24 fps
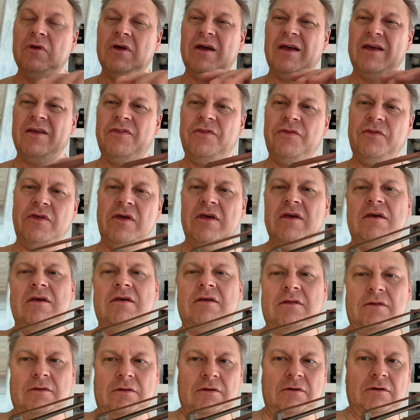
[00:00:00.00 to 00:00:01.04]
I
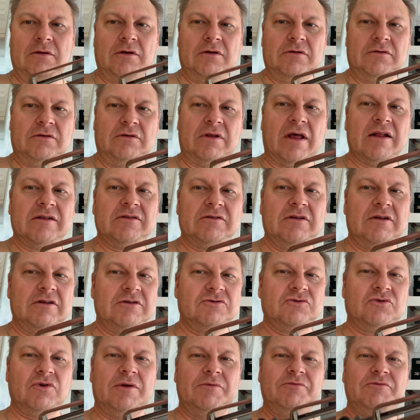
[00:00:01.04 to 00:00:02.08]
think in that
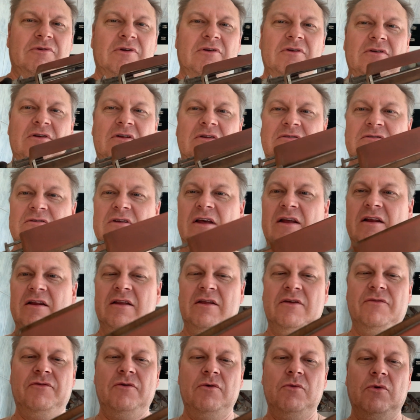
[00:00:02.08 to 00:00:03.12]
description it said
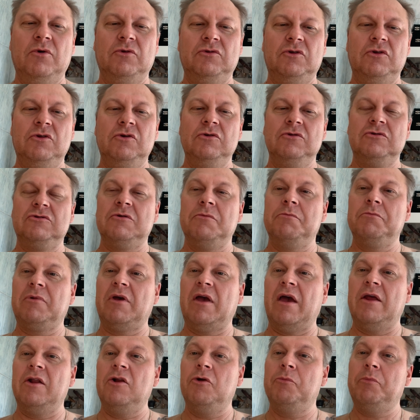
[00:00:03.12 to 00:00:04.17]
if you want to use some
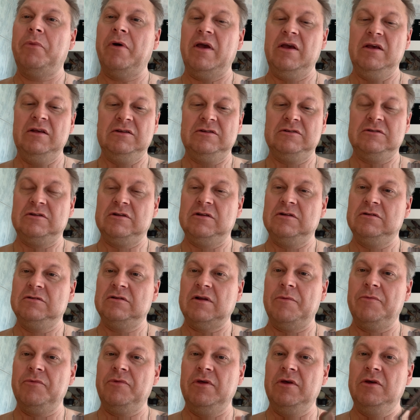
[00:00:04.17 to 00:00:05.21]
kind of paste,
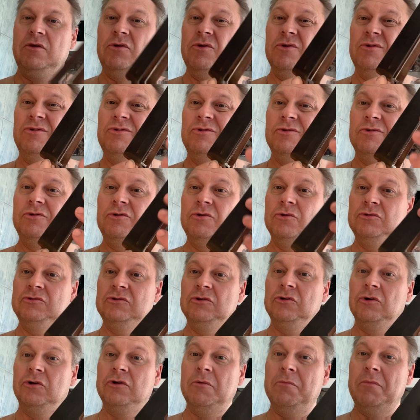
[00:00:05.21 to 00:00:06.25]
something, you should use
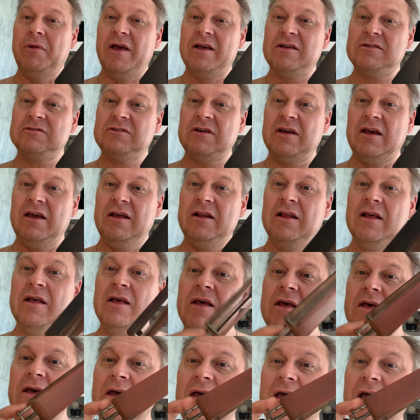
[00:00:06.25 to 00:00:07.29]
it on the black side
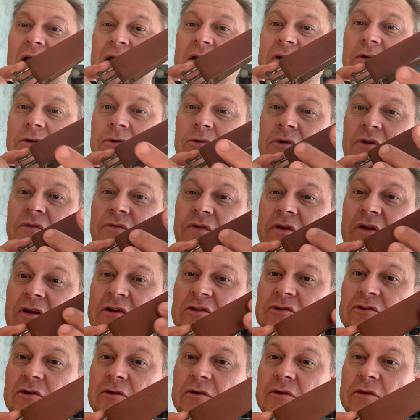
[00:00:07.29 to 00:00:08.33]
and do the
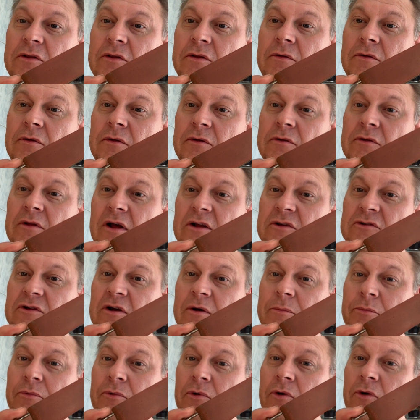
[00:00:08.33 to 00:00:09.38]
finishing touch
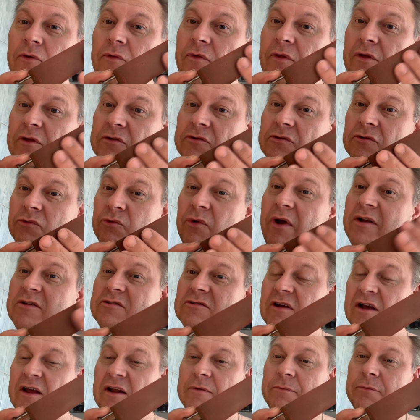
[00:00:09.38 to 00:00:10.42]
up on this red
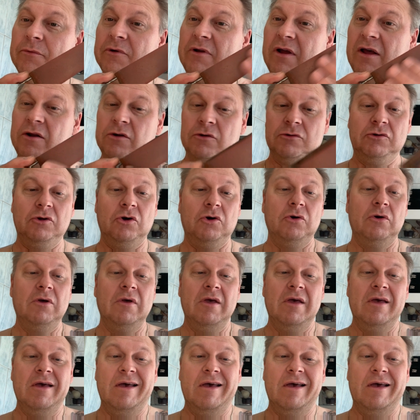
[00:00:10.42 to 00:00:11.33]
side, but I don't know.